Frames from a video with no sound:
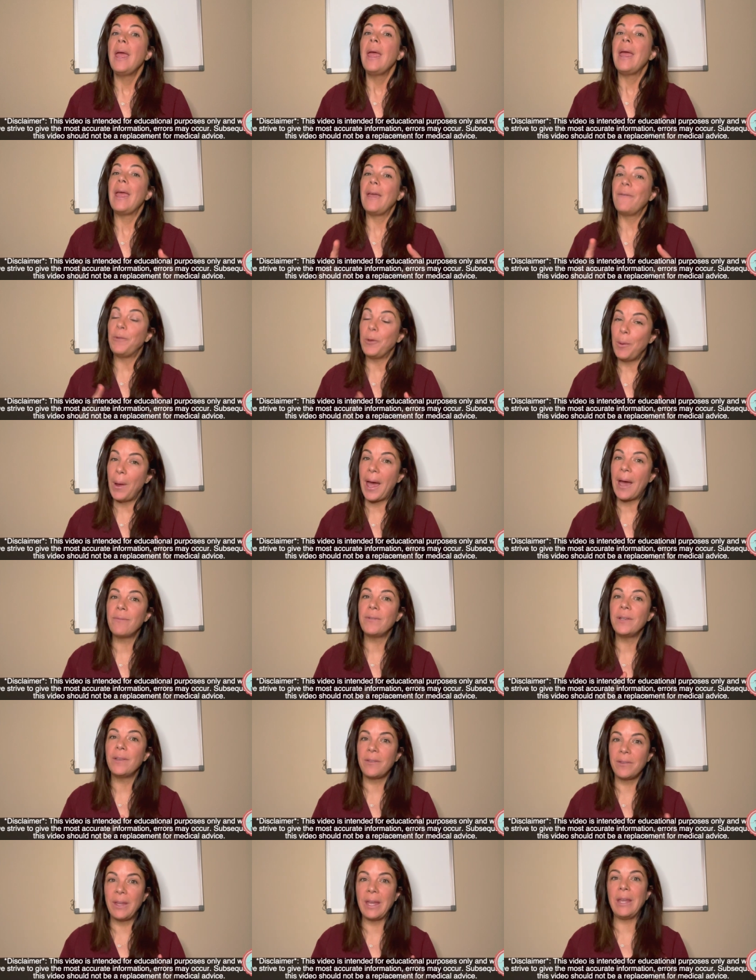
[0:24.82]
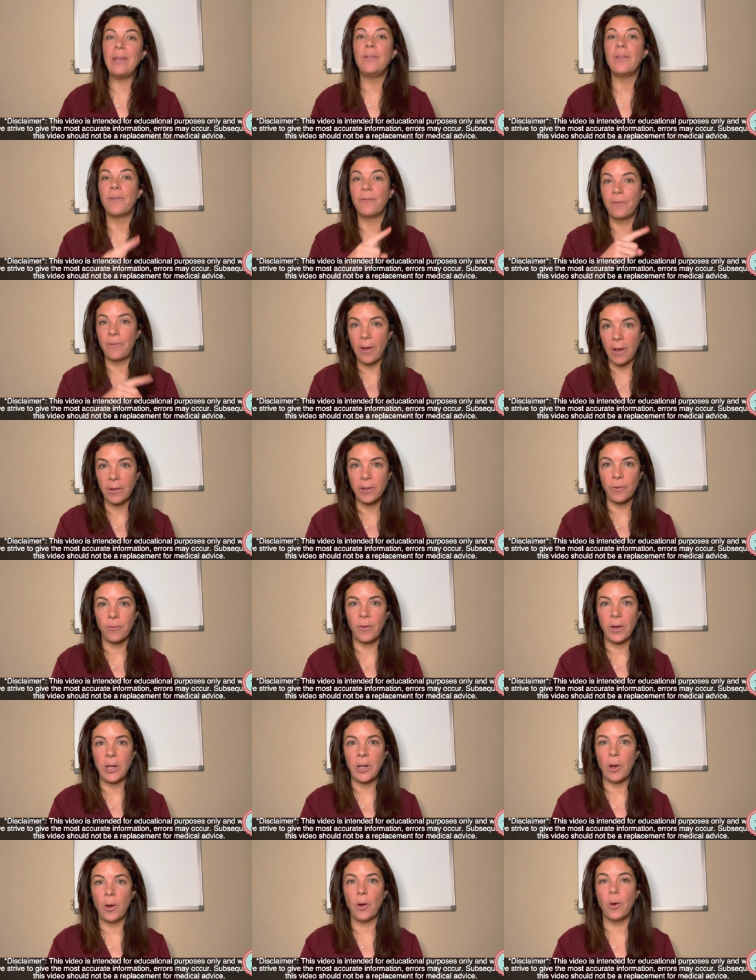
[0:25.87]
if you haven't seen the first
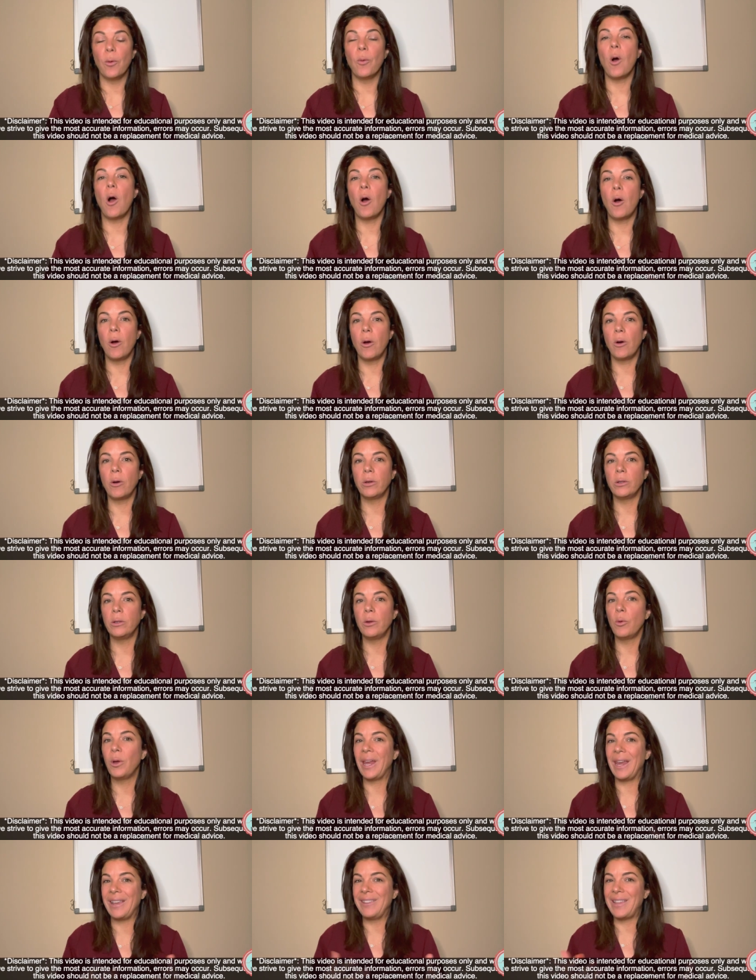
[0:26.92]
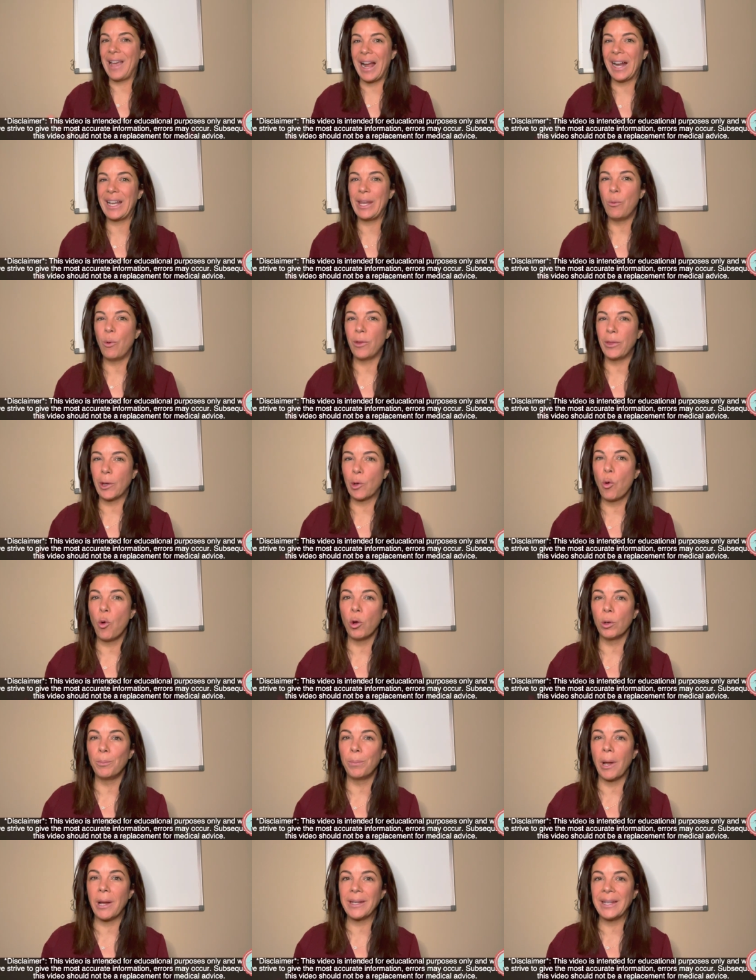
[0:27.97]
video on exactly what the
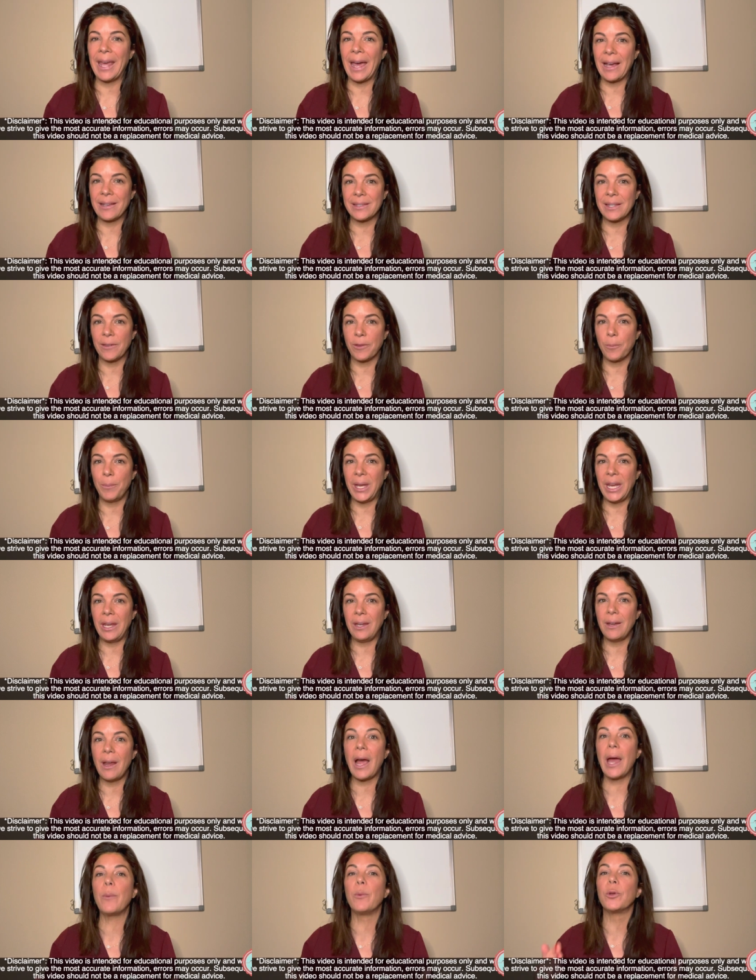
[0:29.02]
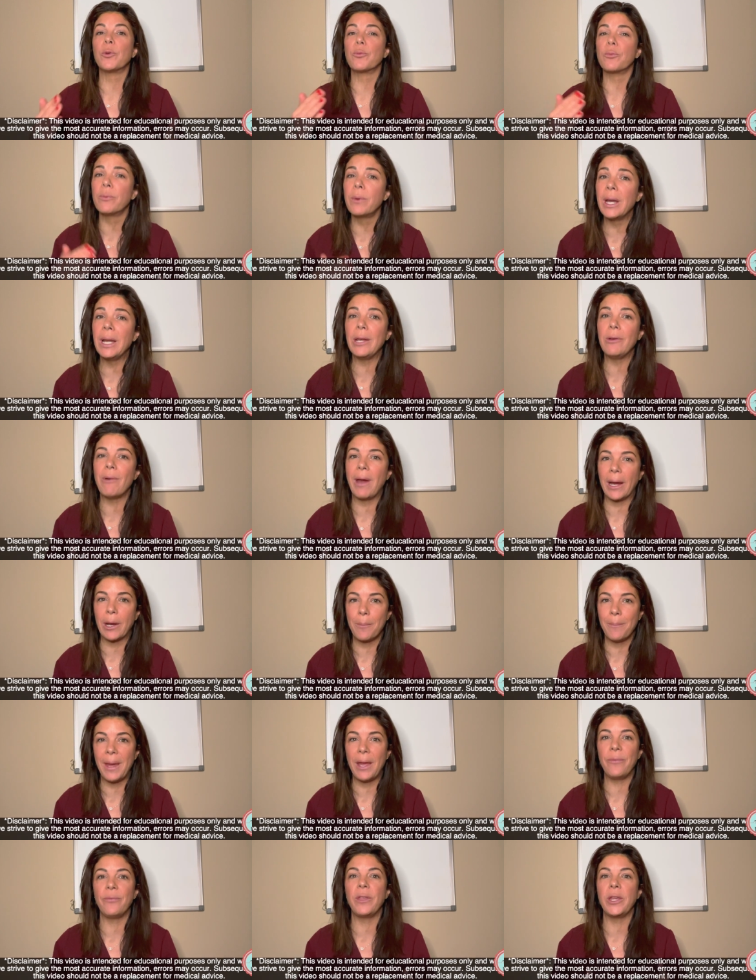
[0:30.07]
cord blood gases mean, I would really
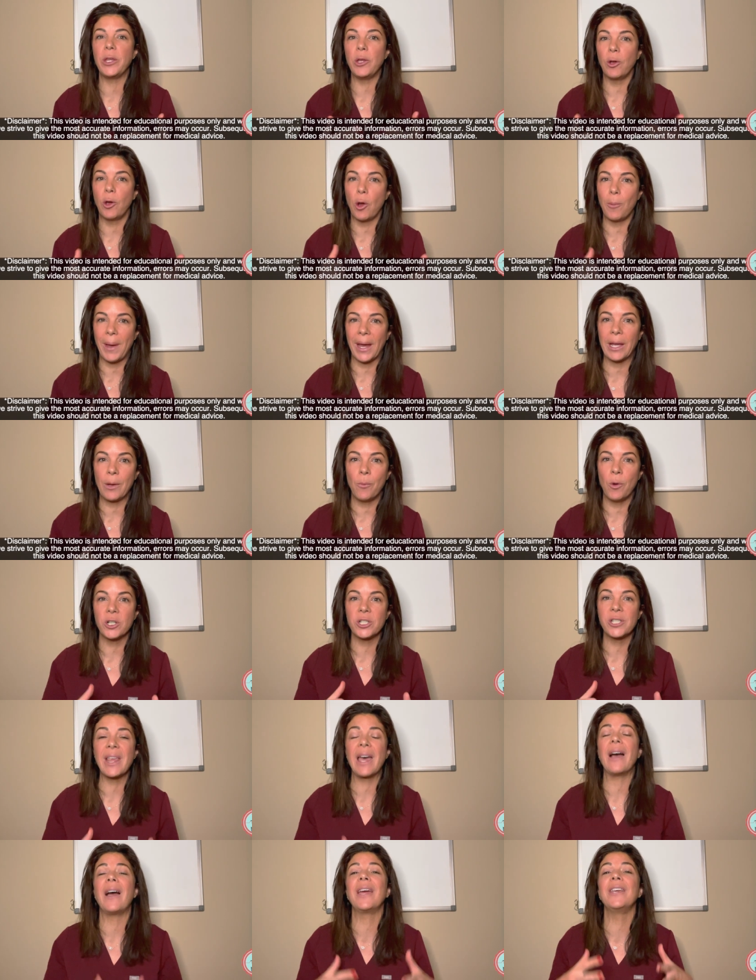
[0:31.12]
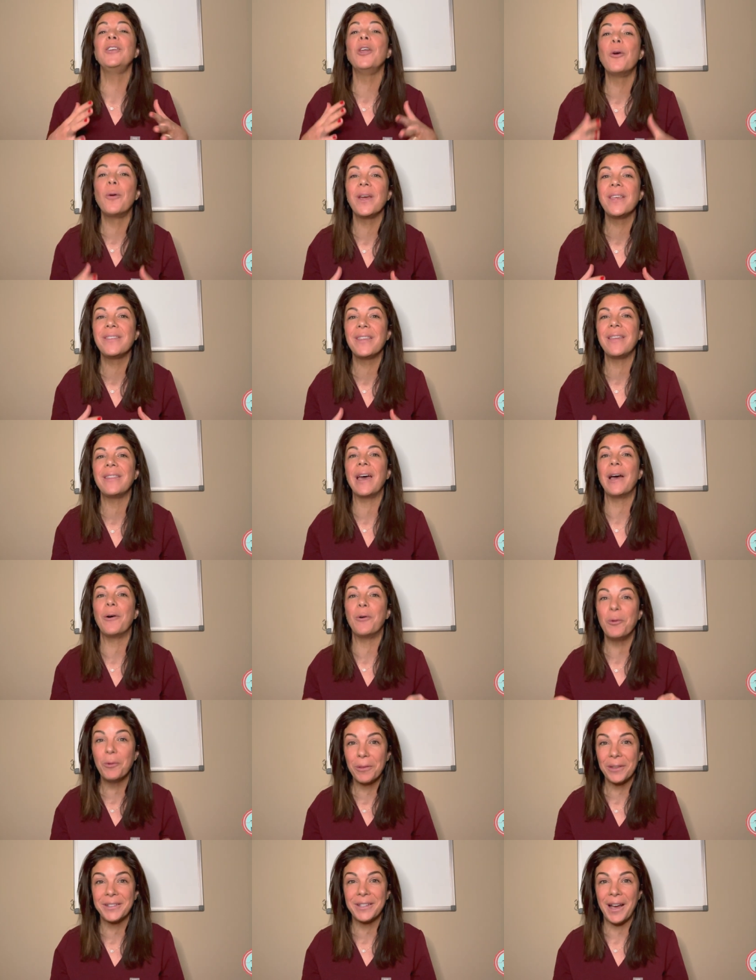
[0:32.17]
recommend that you go back and watch that. I know I say that
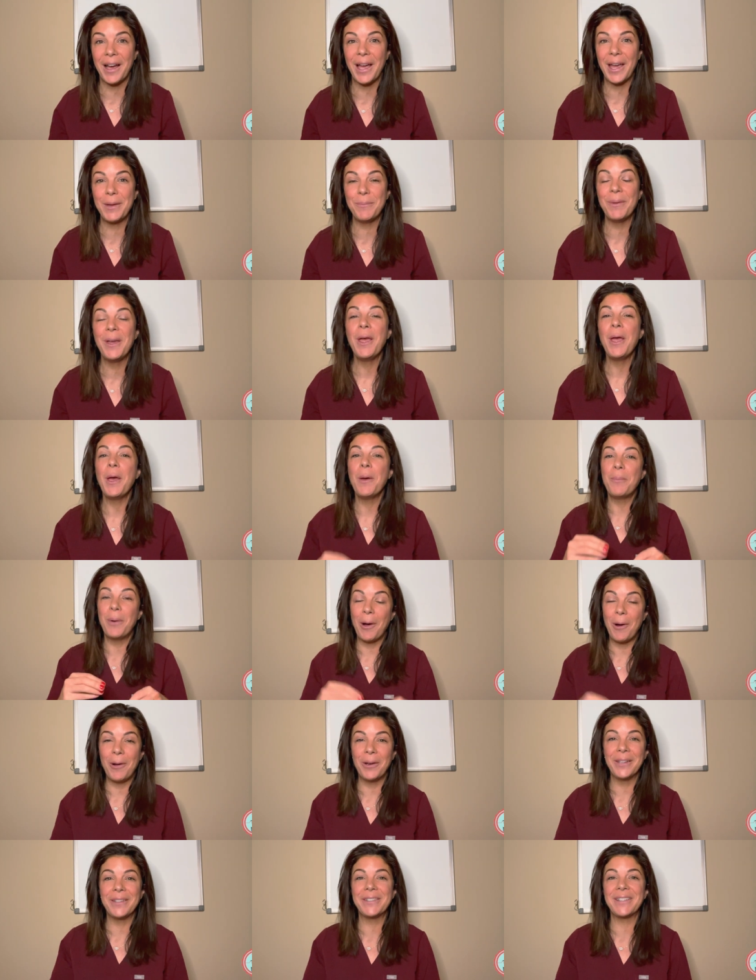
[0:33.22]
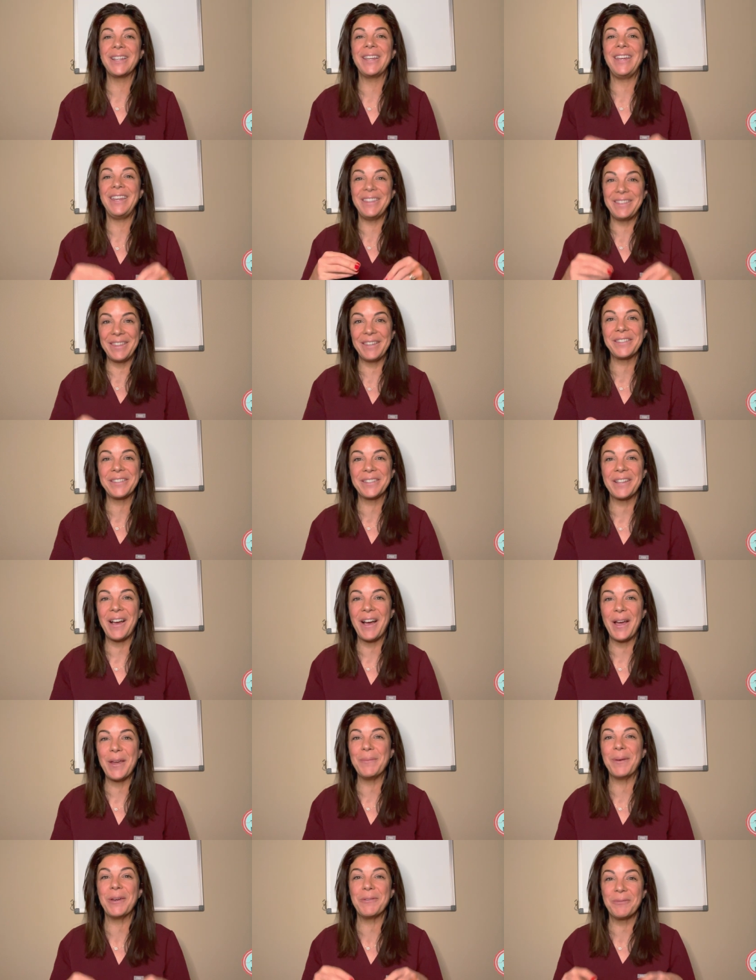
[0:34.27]
all the time, but honestly, this
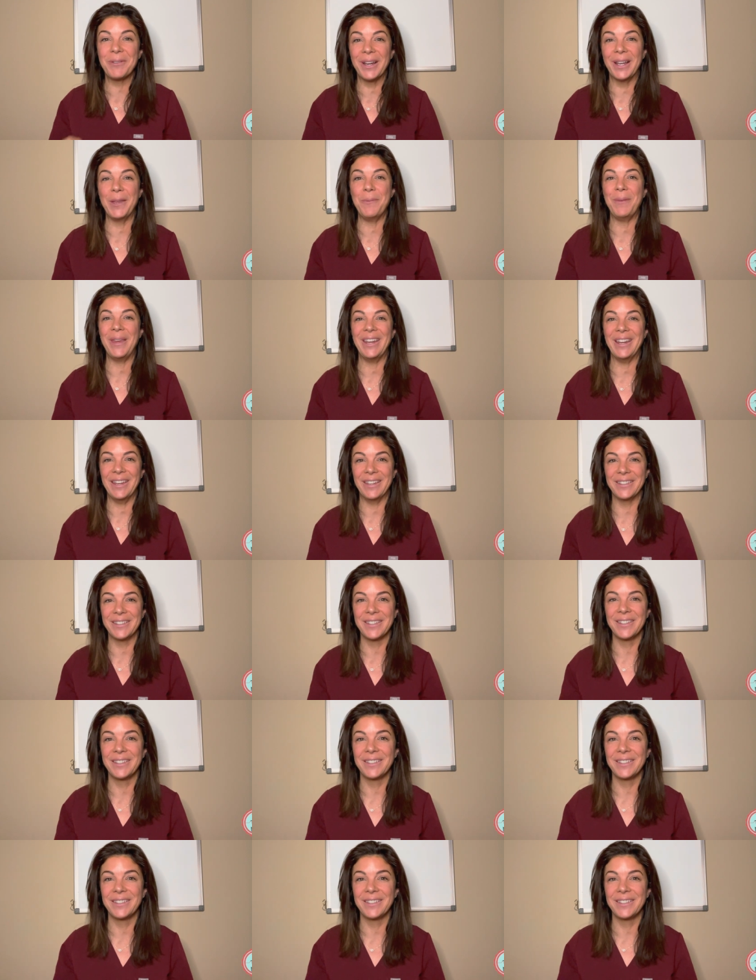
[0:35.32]
time I really mean it.